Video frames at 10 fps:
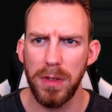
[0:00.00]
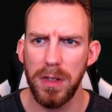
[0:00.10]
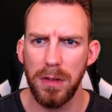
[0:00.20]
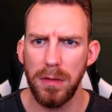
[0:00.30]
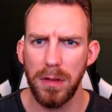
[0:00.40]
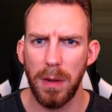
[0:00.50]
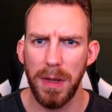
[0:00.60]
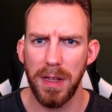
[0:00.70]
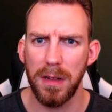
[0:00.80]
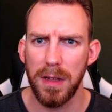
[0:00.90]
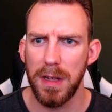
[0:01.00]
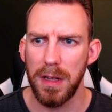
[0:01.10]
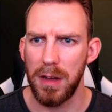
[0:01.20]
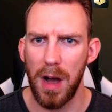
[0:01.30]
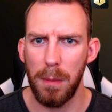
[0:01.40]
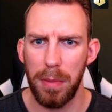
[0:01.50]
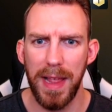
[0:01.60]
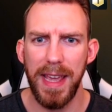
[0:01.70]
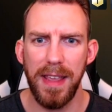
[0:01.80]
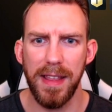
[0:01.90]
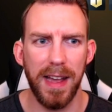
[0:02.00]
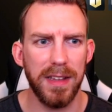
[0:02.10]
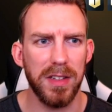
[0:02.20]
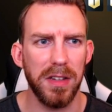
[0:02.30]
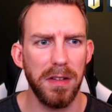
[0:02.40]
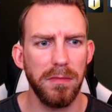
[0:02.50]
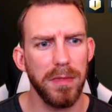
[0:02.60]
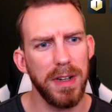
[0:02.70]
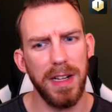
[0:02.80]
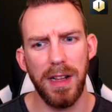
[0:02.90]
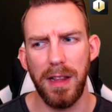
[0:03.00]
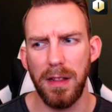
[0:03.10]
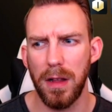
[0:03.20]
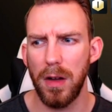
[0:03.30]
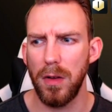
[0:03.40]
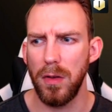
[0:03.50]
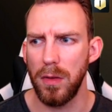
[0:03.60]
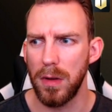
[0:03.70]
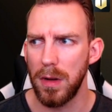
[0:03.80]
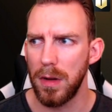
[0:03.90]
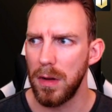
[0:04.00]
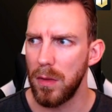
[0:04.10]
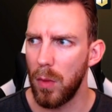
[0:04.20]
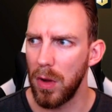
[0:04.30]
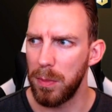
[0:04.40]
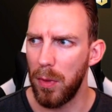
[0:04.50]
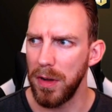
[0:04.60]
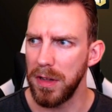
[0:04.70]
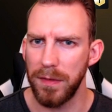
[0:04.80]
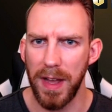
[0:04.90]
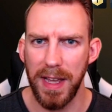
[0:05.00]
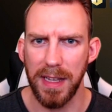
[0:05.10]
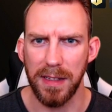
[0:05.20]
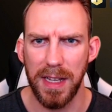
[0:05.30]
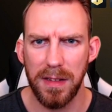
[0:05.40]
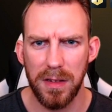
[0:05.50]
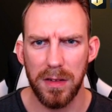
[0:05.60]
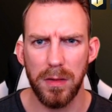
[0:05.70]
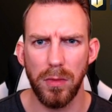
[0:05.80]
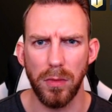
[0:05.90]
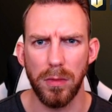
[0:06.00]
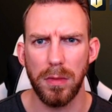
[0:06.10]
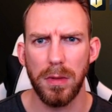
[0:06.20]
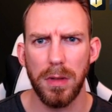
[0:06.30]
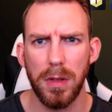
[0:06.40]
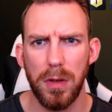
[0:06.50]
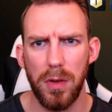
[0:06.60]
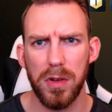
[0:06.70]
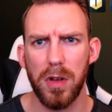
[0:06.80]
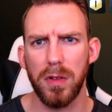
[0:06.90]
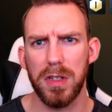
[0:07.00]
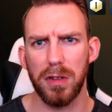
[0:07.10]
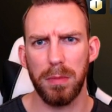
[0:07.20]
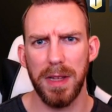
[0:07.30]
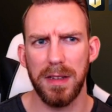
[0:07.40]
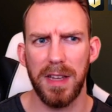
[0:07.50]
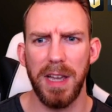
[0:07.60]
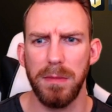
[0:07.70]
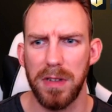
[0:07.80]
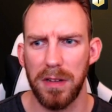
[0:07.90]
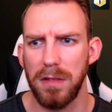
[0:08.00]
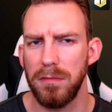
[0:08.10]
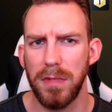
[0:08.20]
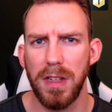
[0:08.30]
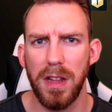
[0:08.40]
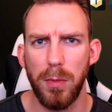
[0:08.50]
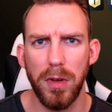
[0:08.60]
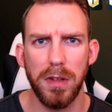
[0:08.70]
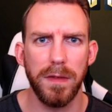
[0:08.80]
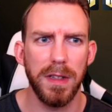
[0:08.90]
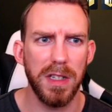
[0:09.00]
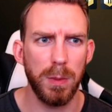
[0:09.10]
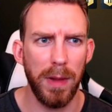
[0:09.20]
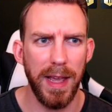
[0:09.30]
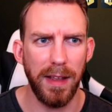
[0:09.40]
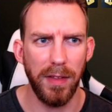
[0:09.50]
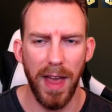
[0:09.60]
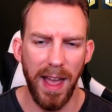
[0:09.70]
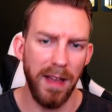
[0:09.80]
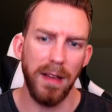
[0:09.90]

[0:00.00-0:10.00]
you, I mean, you can't play that, so I don't really know what the point of that is. Install. Use your console to play this game. So I don't really know the point of it displaying there,